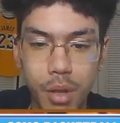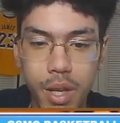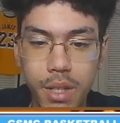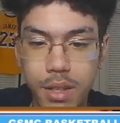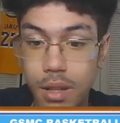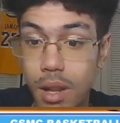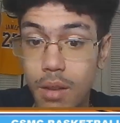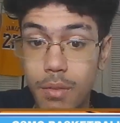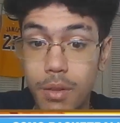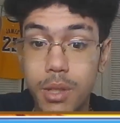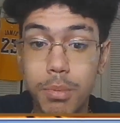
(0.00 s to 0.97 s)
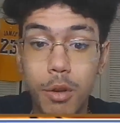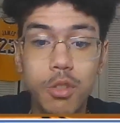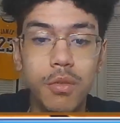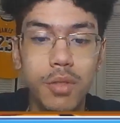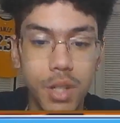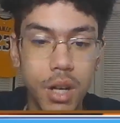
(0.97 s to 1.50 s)
plays and a lot of
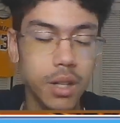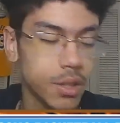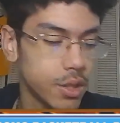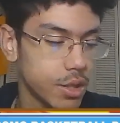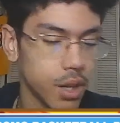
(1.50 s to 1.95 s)
explosive dunks